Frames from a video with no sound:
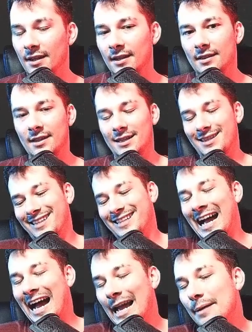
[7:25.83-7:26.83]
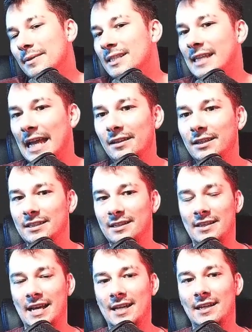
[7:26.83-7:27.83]
The time scaling to
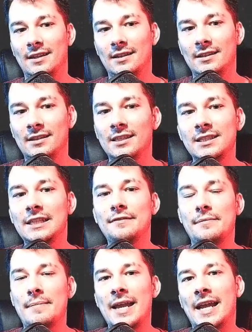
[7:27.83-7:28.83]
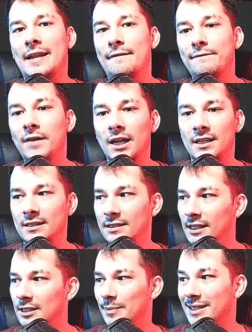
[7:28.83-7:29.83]
that doesn't even make any fucking
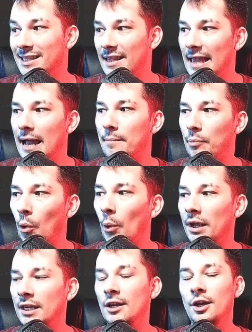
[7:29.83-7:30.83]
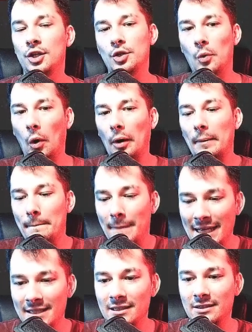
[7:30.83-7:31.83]
sense, because at that point, you are
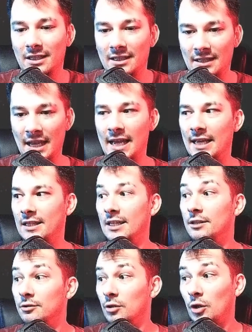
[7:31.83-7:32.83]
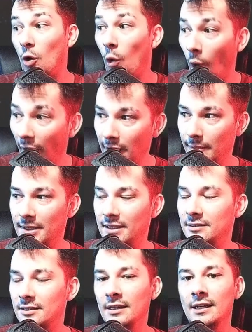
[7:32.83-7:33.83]
basically saying it is a
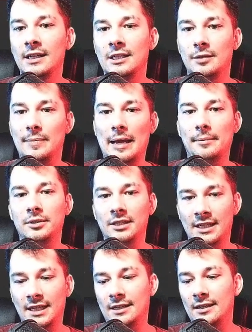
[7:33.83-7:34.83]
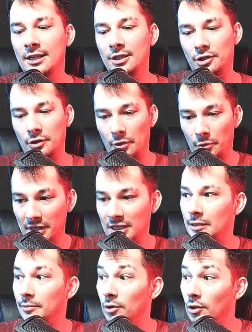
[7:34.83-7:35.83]
requirement to be able to get to a
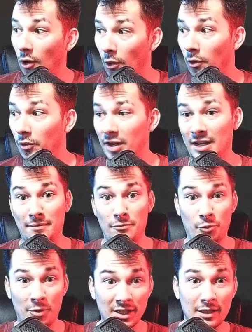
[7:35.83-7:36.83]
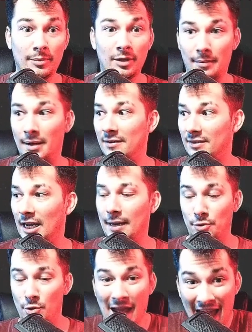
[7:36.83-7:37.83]
reasonable goal in a reasonable amount of time.
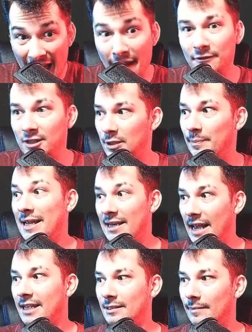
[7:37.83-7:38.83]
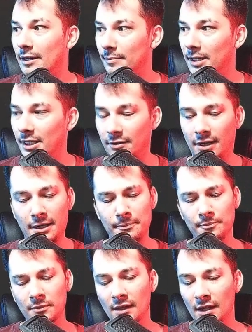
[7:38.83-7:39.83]
You have to spend X amount of money, right?
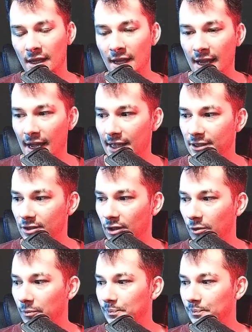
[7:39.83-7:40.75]
And so